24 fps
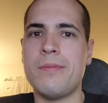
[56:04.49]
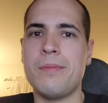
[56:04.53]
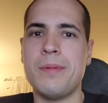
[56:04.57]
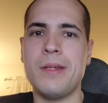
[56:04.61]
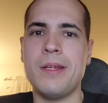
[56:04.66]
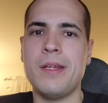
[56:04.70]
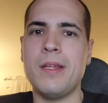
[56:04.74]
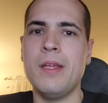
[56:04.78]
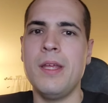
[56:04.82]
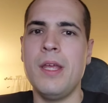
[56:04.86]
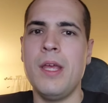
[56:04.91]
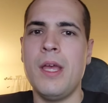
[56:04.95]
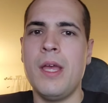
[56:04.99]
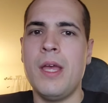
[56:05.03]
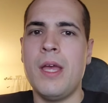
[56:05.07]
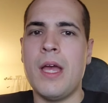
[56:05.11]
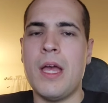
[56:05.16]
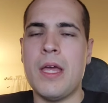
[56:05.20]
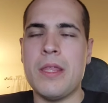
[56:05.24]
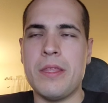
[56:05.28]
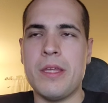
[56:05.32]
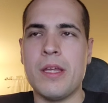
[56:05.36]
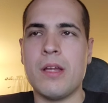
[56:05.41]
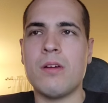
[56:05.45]
but
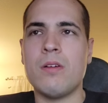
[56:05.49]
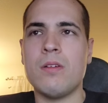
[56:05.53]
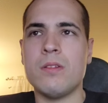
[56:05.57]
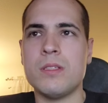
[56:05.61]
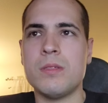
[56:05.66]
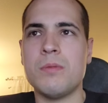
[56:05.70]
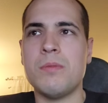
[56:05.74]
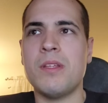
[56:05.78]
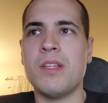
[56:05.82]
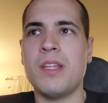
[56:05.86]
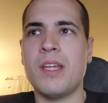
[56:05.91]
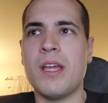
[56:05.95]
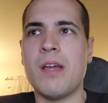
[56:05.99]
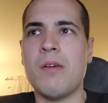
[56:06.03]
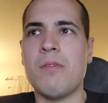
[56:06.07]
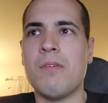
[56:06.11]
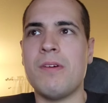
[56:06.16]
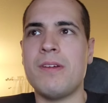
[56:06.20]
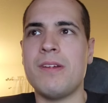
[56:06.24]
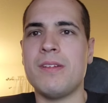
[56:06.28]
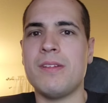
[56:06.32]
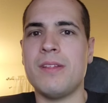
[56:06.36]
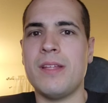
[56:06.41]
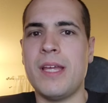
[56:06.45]
I think ultimately I
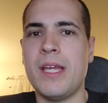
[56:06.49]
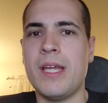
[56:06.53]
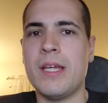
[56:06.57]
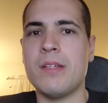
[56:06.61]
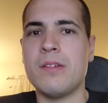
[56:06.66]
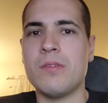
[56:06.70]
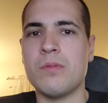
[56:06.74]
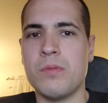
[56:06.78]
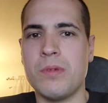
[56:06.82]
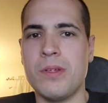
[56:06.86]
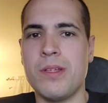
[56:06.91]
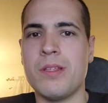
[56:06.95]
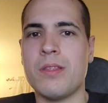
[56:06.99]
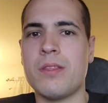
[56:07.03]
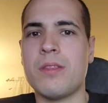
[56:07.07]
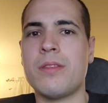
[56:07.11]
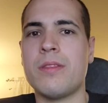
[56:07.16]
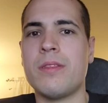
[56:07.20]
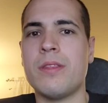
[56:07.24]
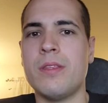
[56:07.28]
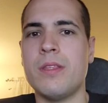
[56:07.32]
want to land with